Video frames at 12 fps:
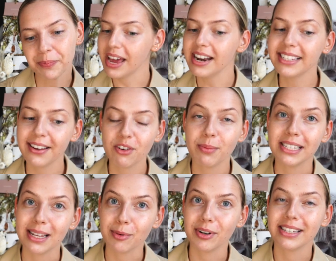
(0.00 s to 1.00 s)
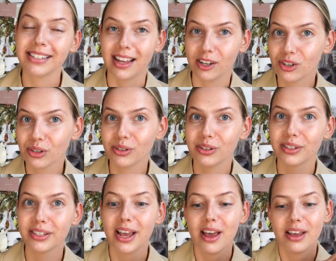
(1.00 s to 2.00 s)
That is it for my summer
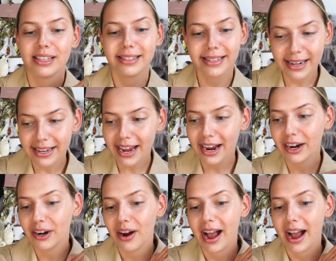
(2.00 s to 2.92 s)
essentials skincare.